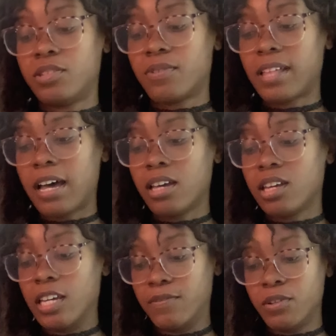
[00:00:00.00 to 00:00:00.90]
for that.
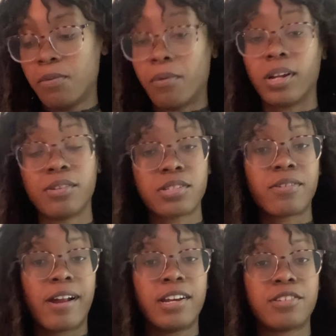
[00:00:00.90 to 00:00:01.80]
If you weren't used to
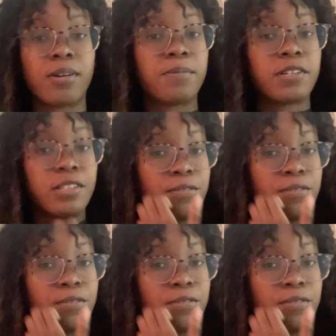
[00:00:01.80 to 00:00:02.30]
writing descriptions